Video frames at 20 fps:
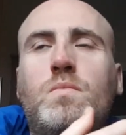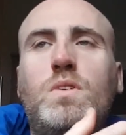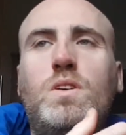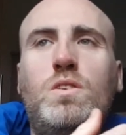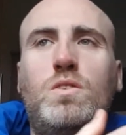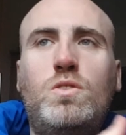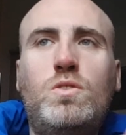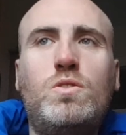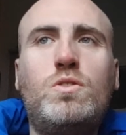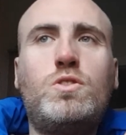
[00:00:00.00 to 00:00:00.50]

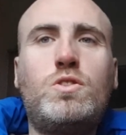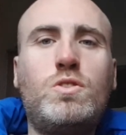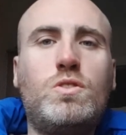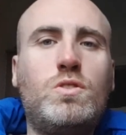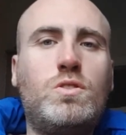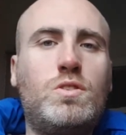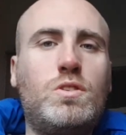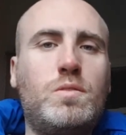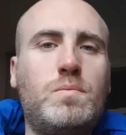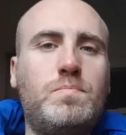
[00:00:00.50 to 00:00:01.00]
you
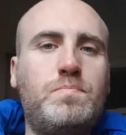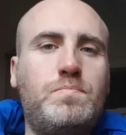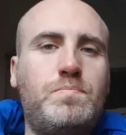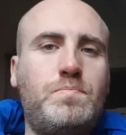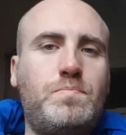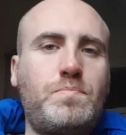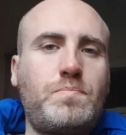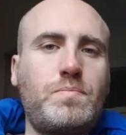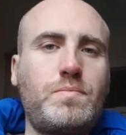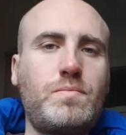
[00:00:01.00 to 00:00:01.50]
should,
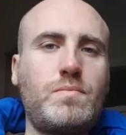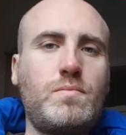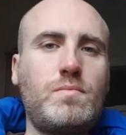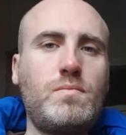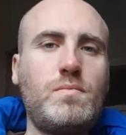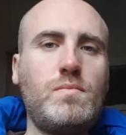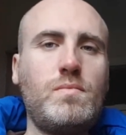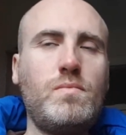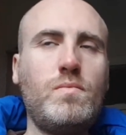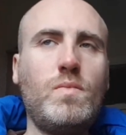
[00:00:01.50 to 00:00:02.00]

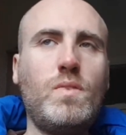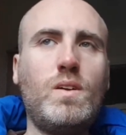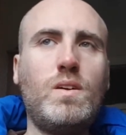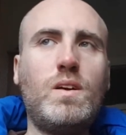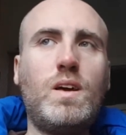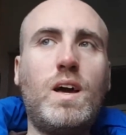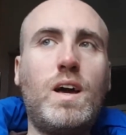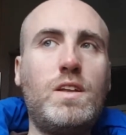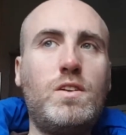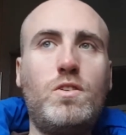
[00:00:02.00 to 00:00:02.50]

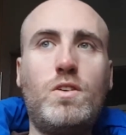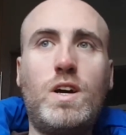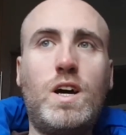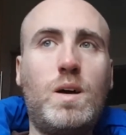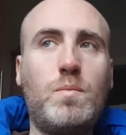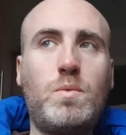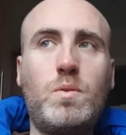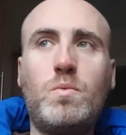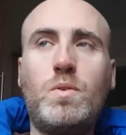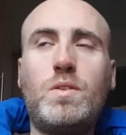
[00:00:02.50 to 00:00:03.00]
and you're
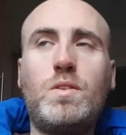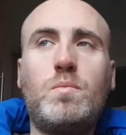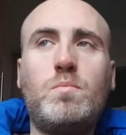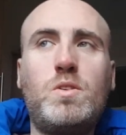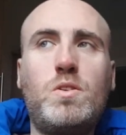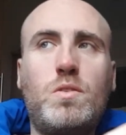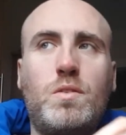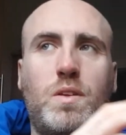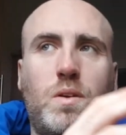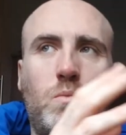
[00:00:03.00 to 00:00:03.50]
happy with them,
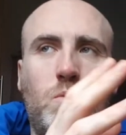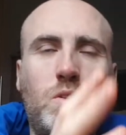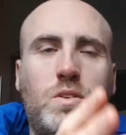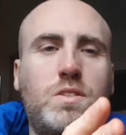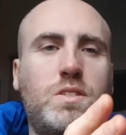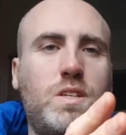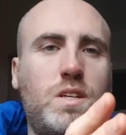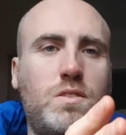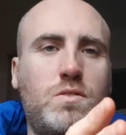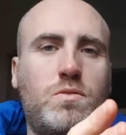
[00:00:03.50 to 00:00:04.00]
you think what they're
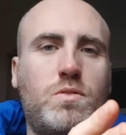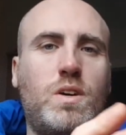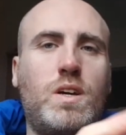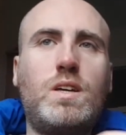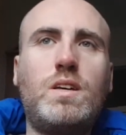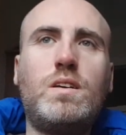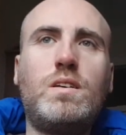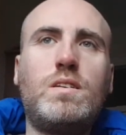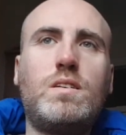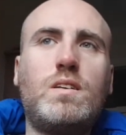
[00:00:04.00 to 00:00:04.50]
saying is
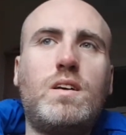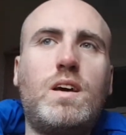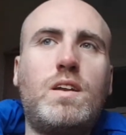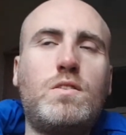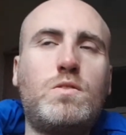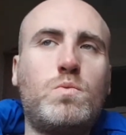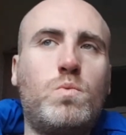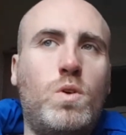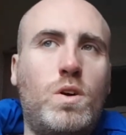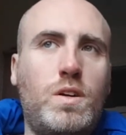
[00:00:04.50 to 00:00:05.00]
right and
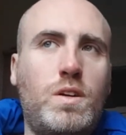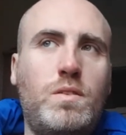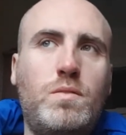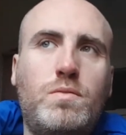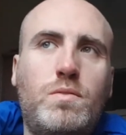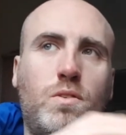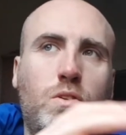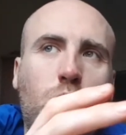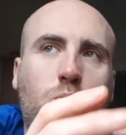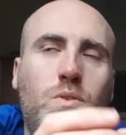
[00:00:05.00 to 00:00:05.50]
it's working
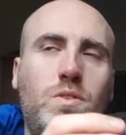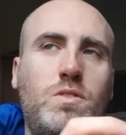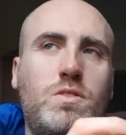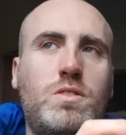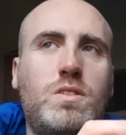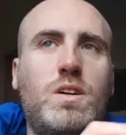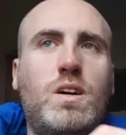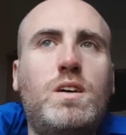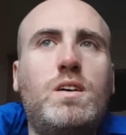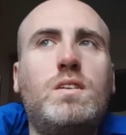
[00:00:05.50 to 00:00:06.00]
for you when you
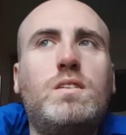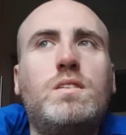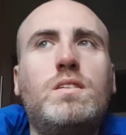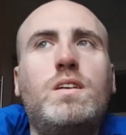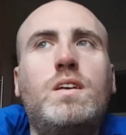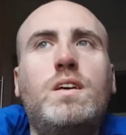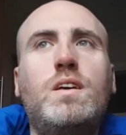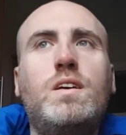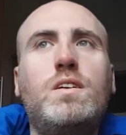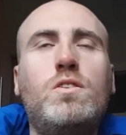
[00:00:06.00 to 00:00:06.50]
start,
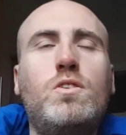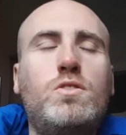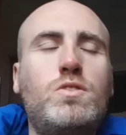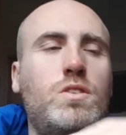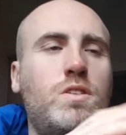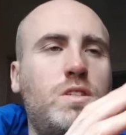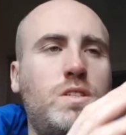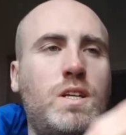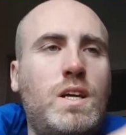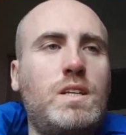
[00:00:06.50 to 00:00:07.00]
you
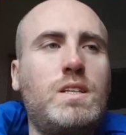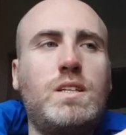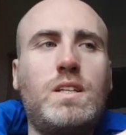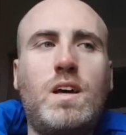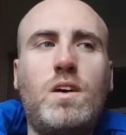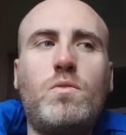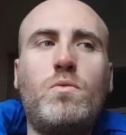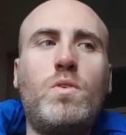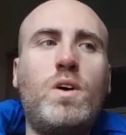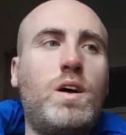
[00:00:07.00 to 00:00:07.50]
should stick to
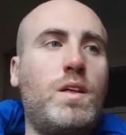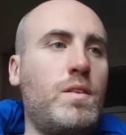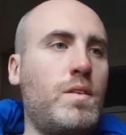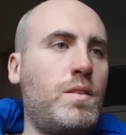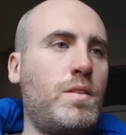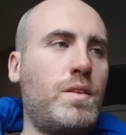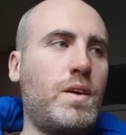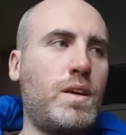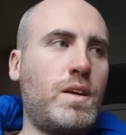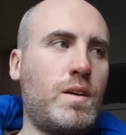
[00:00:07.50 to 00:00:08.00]
that rather
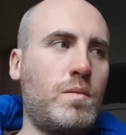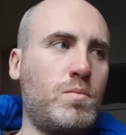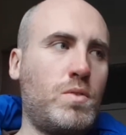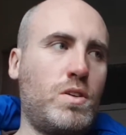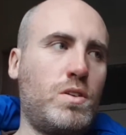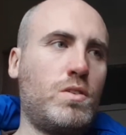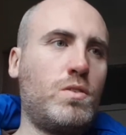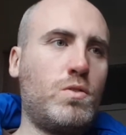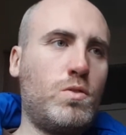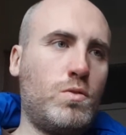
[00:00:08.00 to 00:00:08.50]
than think, I'm
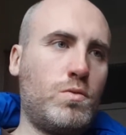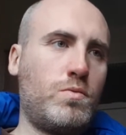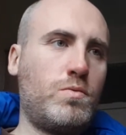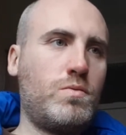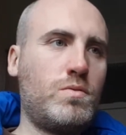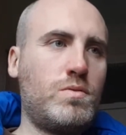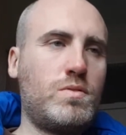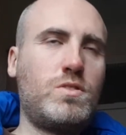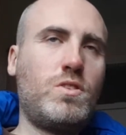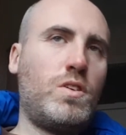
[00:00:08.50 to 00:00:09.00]
going to go
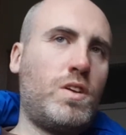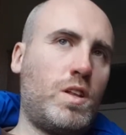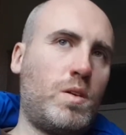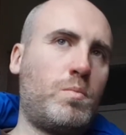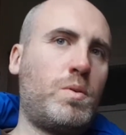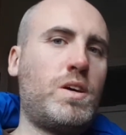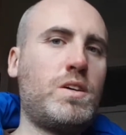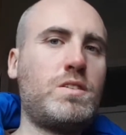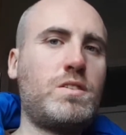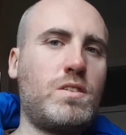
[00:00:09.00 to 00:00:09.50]
to another
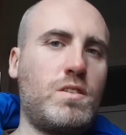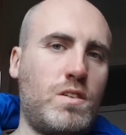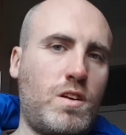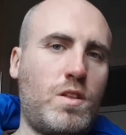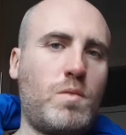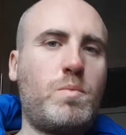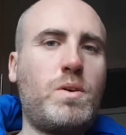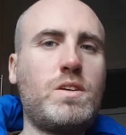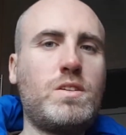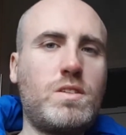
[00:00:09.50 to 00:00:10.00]
person,
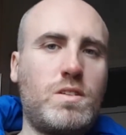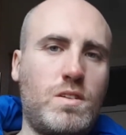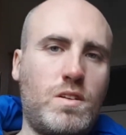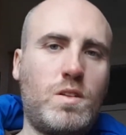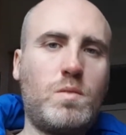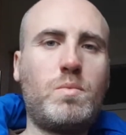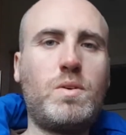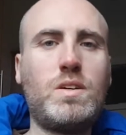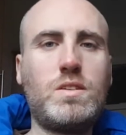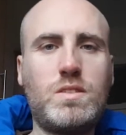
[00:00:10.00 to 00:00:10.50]
another person,
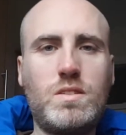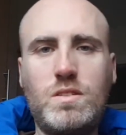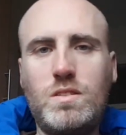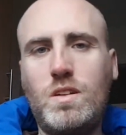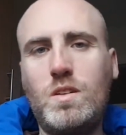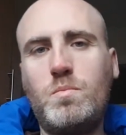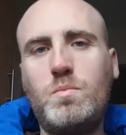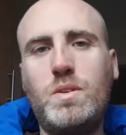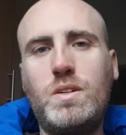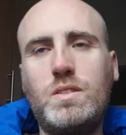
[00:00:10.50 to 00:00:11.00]
another person,
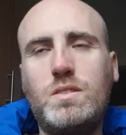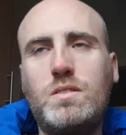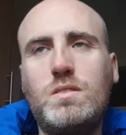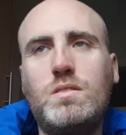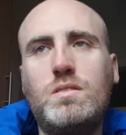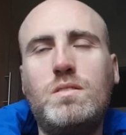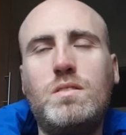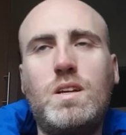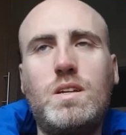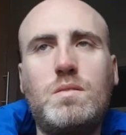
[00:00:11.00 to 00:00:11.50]
another person.
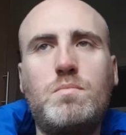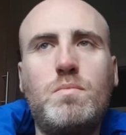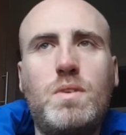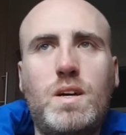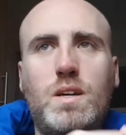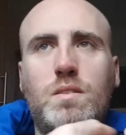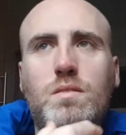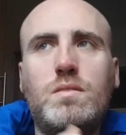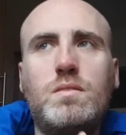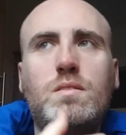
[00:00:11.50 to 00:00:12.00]
That's
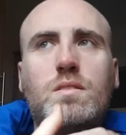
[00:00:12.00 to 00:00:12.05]
my